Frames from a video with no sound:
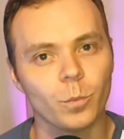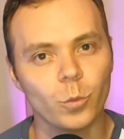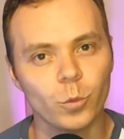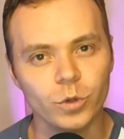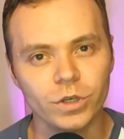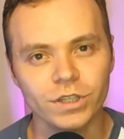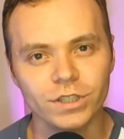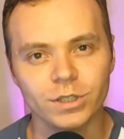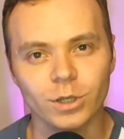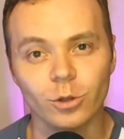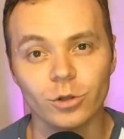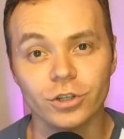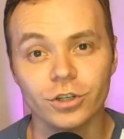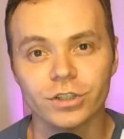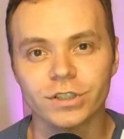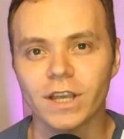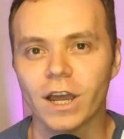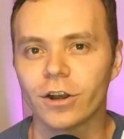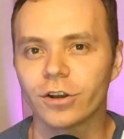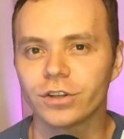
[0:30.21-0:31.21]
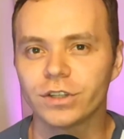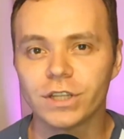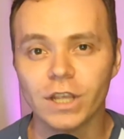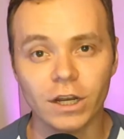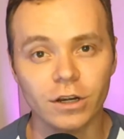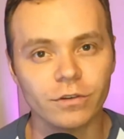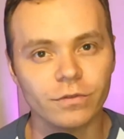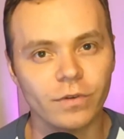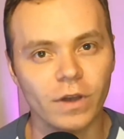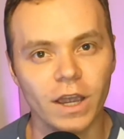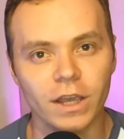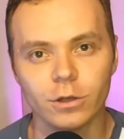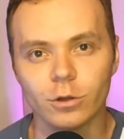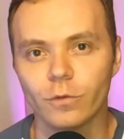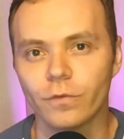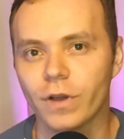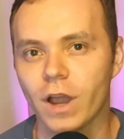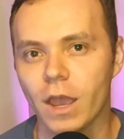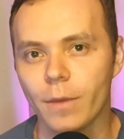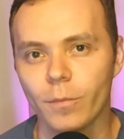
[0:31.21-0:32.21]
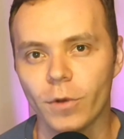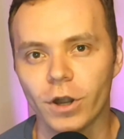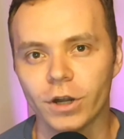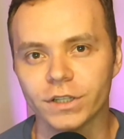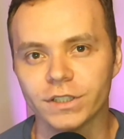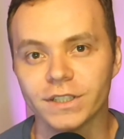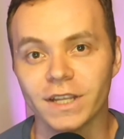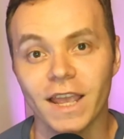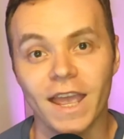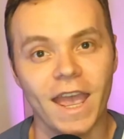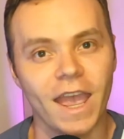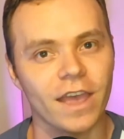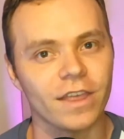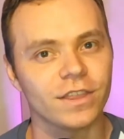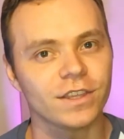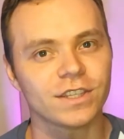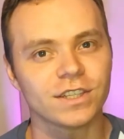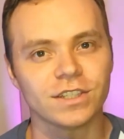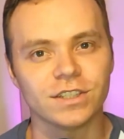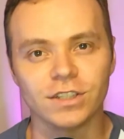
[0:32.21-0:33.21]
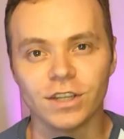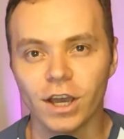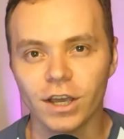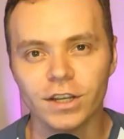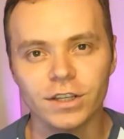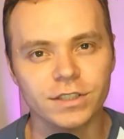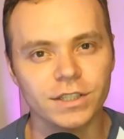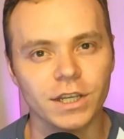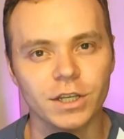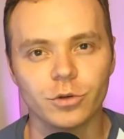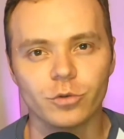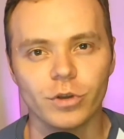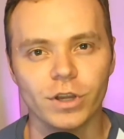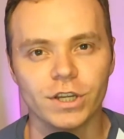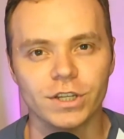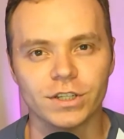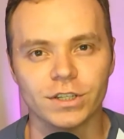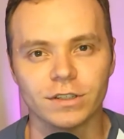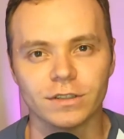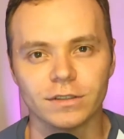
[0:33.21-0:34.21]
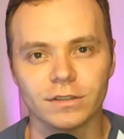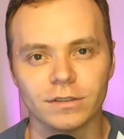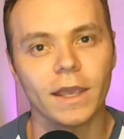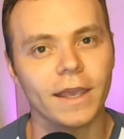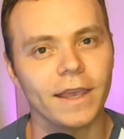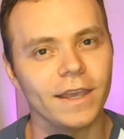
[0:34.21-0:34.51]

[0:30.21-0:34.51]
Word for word: Putin soldiers are terrified of HIMARS, and this is not exaggeration.